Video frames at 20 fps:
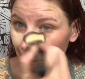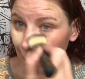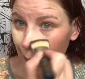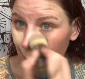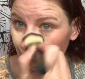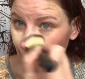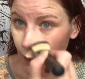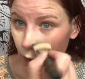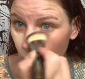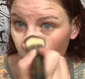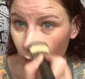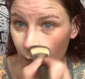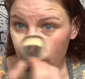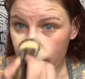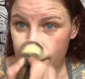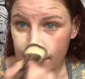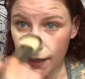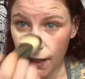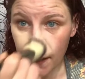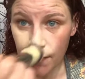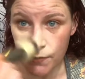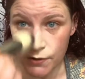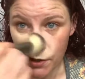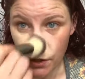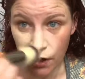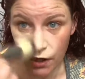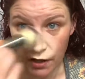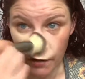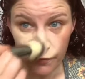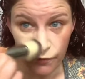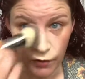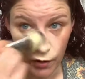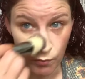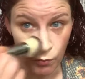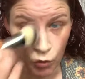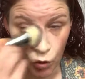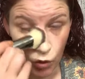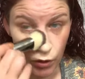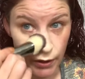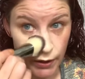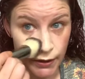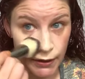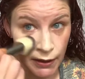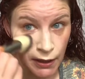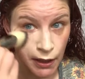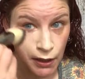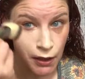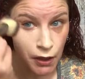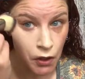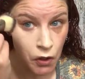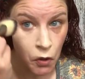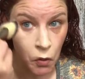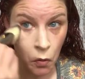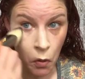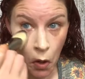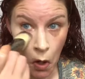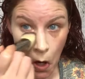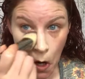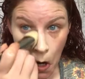it always comes off more yellow